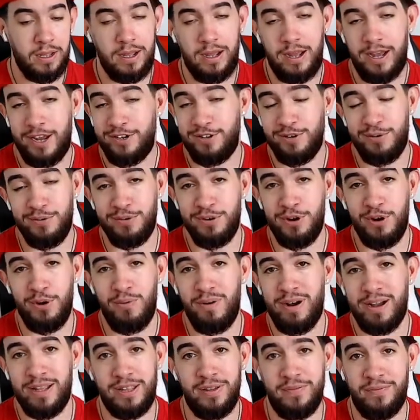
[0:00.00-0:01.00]
I don't know
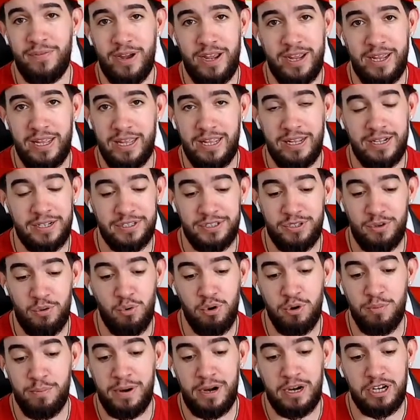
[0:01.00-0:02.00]
why the Vikings
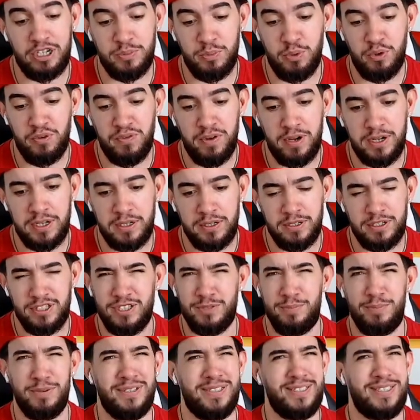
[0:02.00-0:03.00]
or Bears moved on,
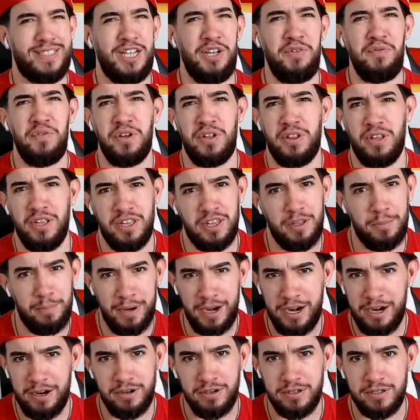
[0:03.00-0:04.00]
specifically the
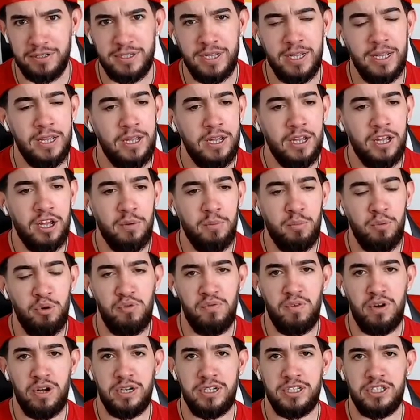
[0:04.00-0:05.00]
Bears, move
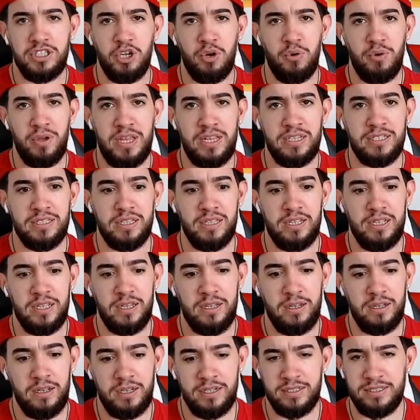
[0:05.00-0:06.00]
on so easily
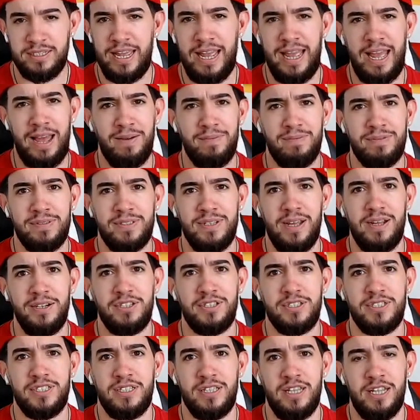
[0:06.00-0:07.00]
because they have such
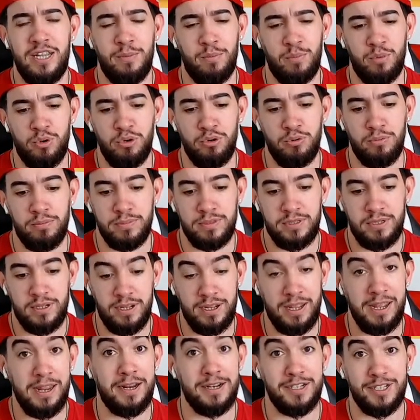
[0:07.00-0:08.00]
slim rooms.
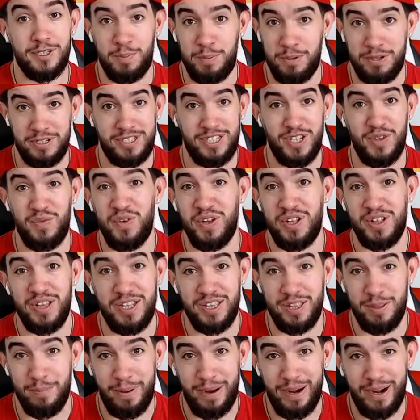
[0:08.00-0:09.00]
Again, specifically
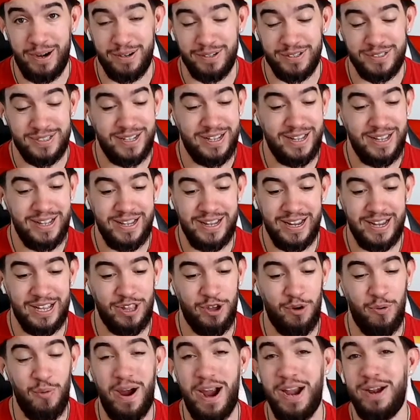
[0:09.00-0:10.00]
the Bears in
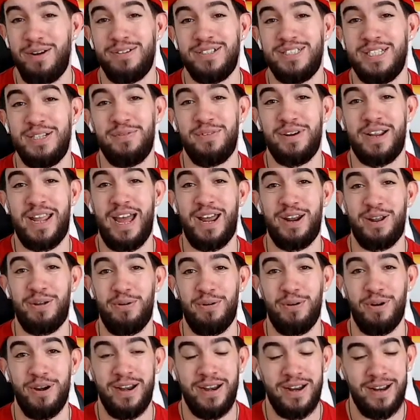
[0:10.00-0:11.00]
the wide receiver
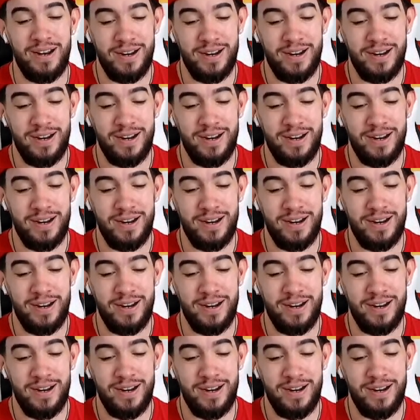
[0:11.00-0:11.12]
category.